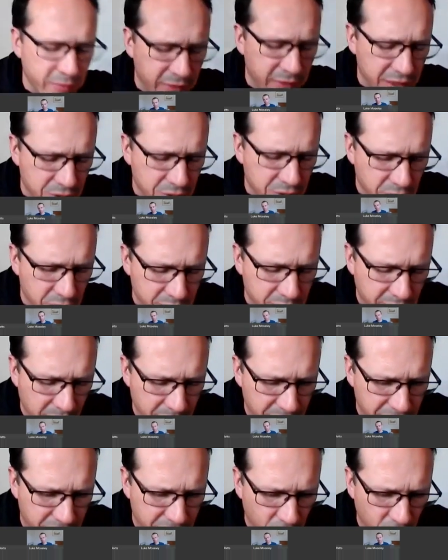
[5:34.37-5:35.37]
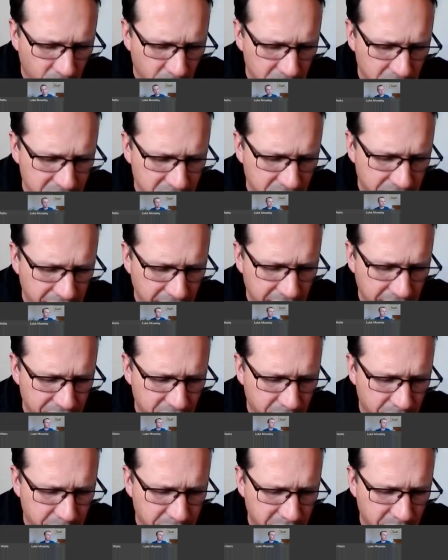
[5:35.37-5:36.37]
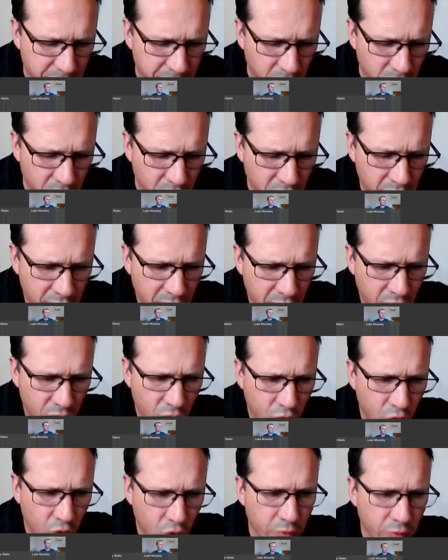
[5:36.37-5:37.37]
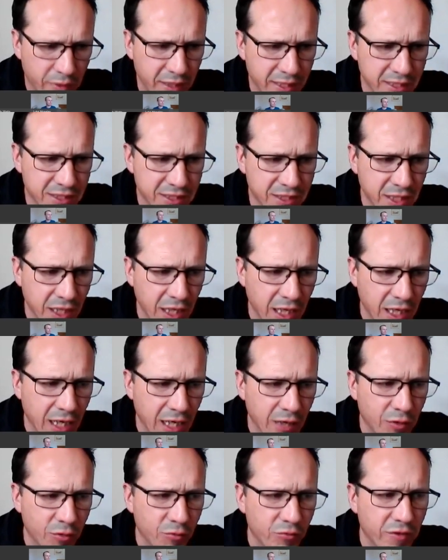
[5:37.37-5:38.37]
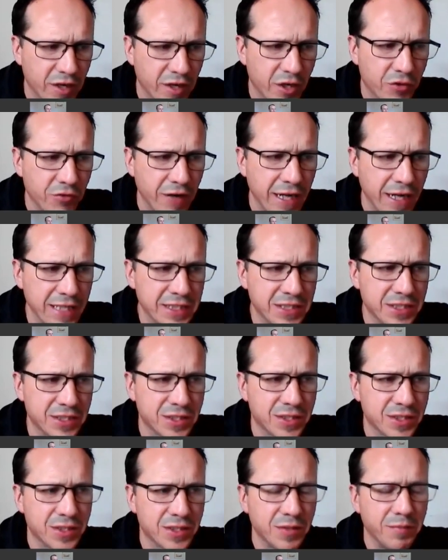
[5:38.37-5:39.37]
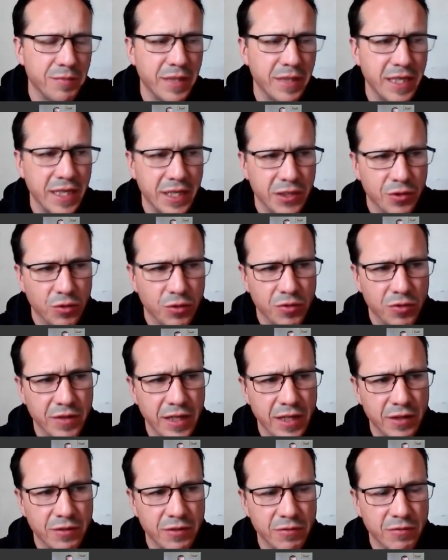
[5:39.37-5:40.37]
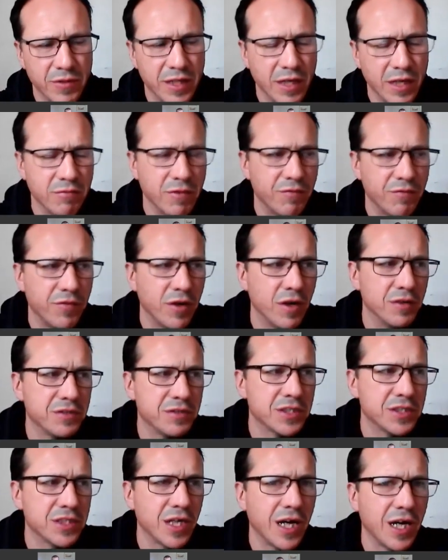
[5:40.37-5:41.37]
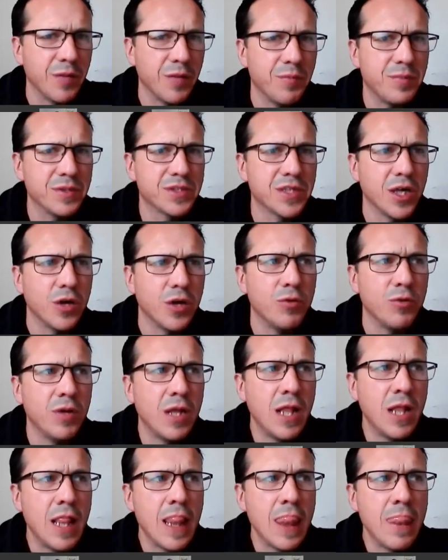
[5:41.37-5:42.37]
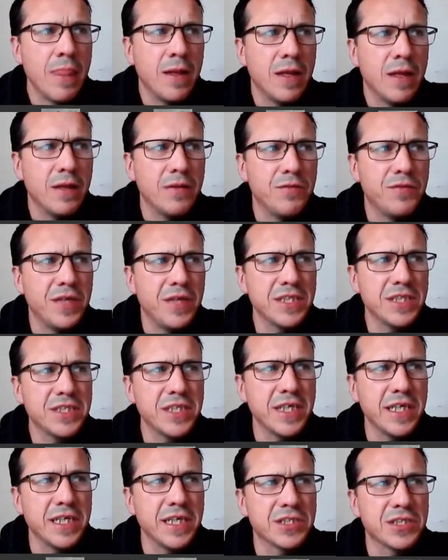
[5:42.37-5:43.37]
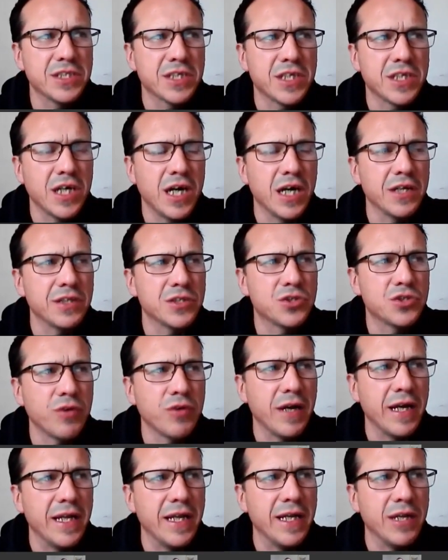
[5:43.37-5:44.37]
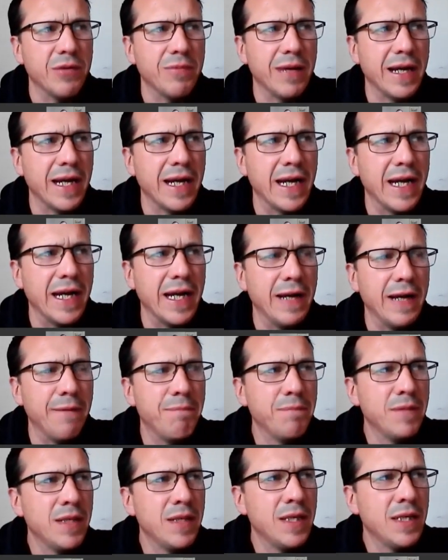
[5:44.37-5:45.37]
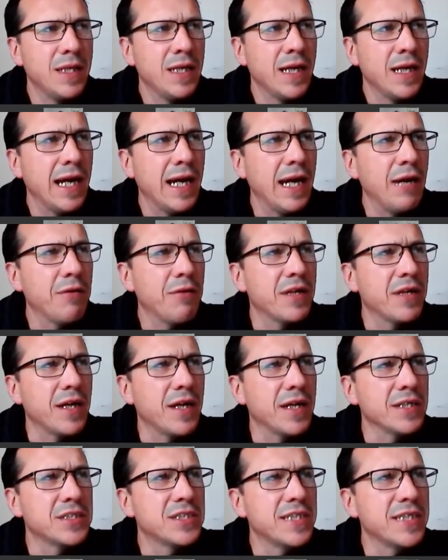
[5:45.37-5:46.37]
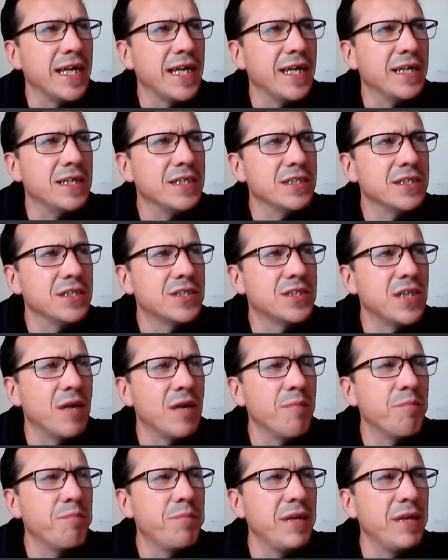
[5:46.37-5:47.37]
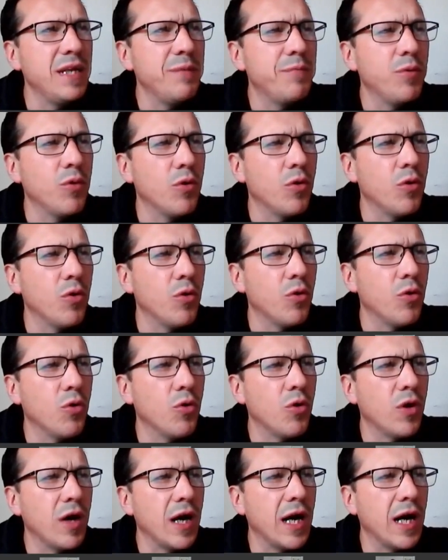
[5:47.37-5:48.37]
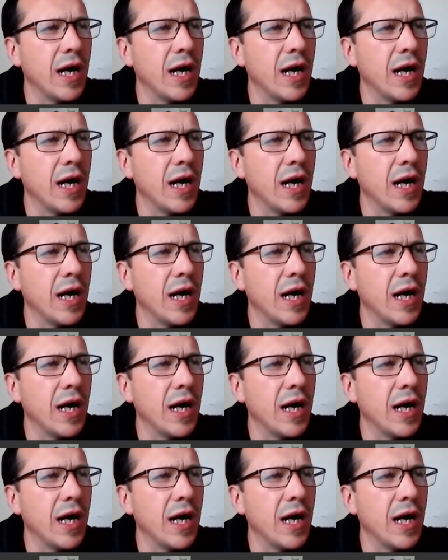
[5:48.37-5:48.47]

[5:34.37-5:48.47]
talked about before was the fact that people always regress to mean, or they revert to type. So this is the kind of training where, how can I say it, some people